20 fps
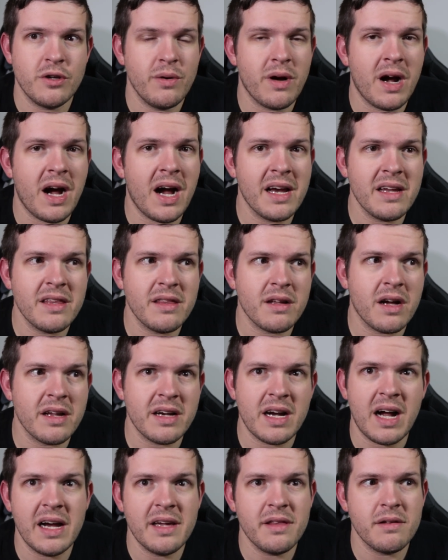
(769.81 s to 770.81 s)
on
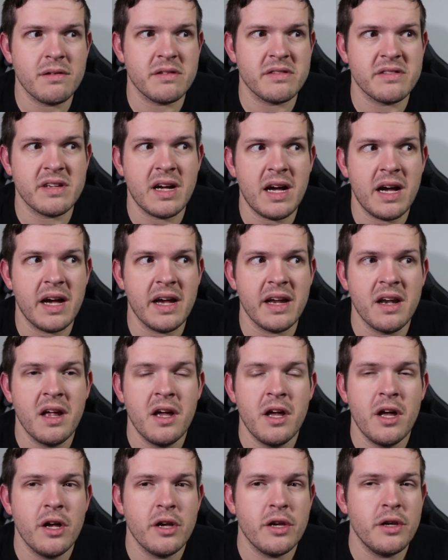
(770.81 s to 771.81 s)
either side,
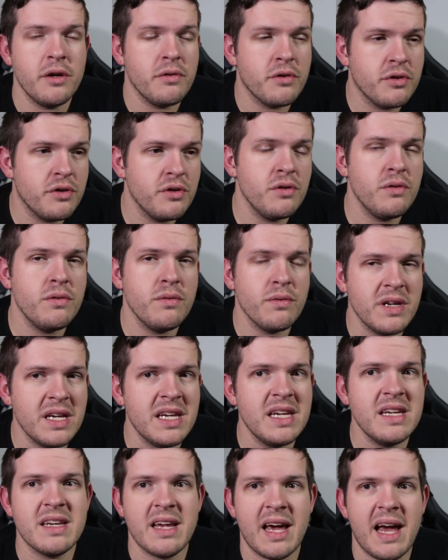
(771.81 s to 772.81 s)
you do
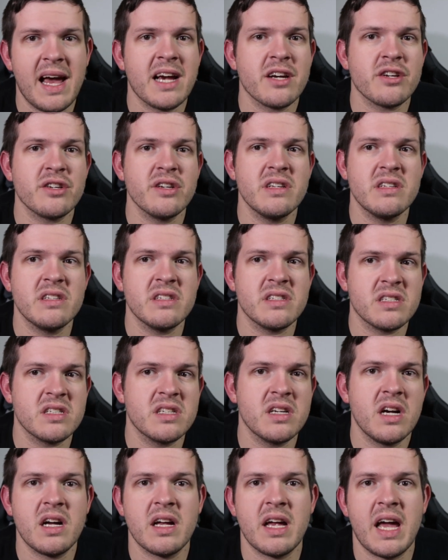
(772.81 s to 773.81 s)
need to actually
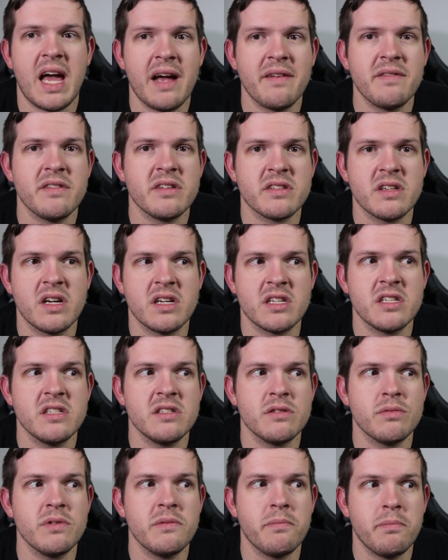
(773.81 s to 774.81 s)
have
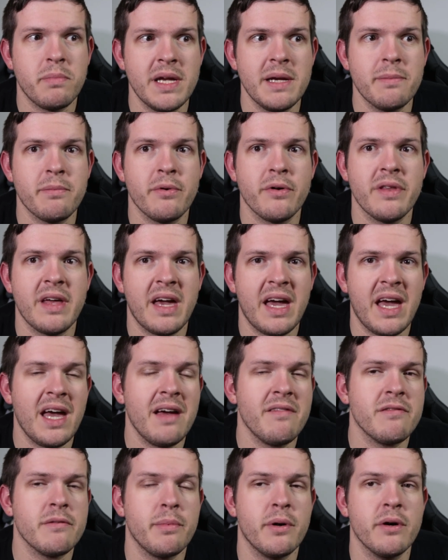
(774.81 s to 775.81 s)
discussions with people that
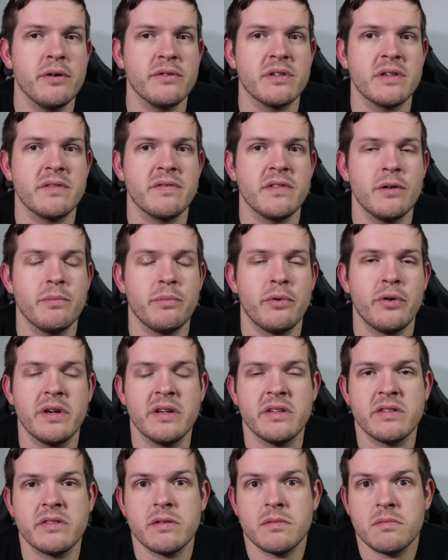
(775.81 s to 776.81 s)
have opposing
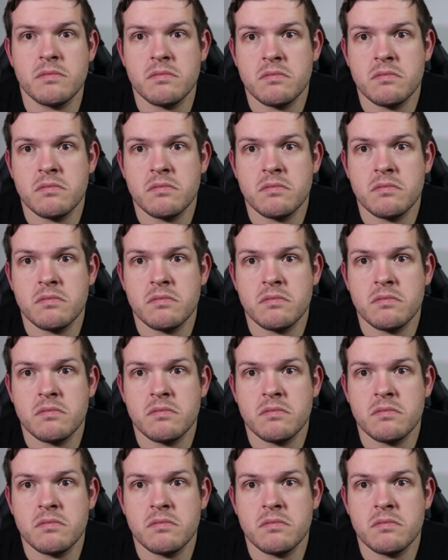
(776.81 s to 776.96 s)
viewpoints.